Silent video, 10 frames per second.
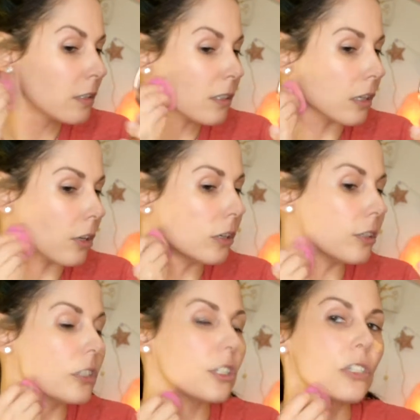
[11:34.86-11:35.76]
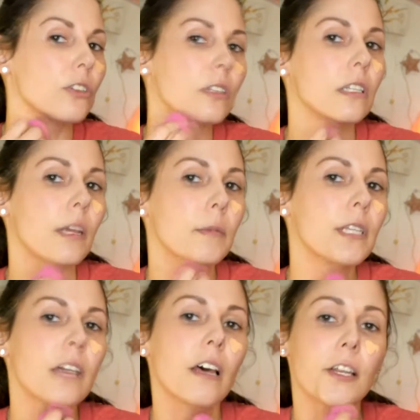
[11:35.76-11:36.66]
So I'll just do the same
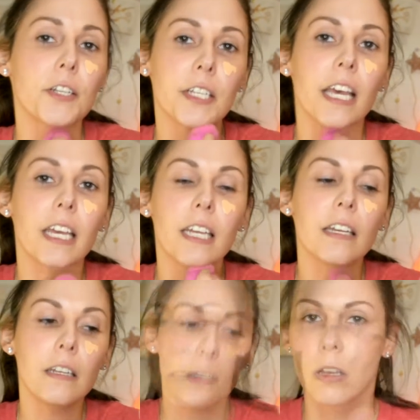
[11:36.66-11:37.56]
to the other side.